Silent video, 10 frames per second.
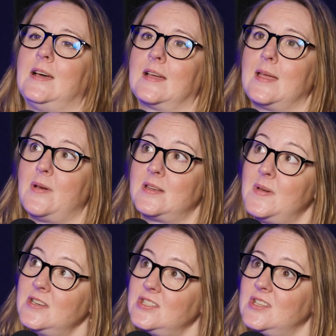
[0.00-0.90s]
I came back to
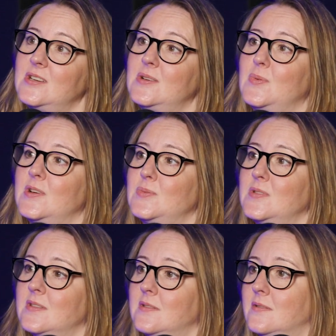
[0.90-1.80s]
Manchester, worked with
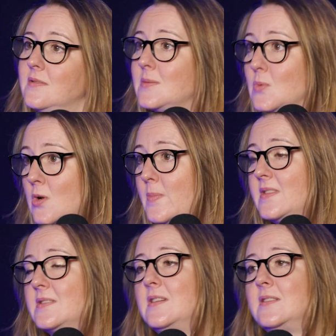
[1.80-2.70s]
a smaller
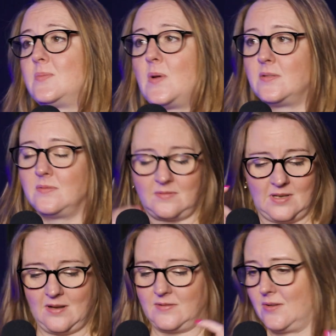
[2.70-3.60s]
business, worked
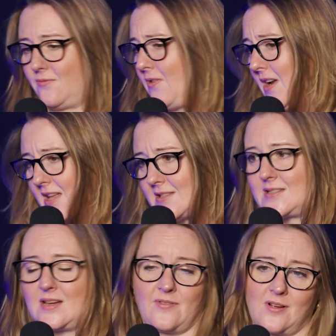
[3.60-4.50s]
with, done freelance
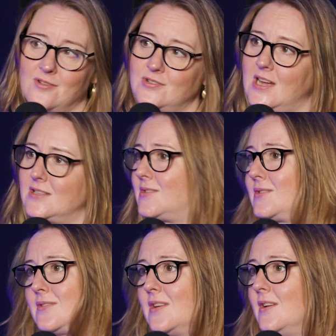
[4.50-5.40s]
stuff on contracts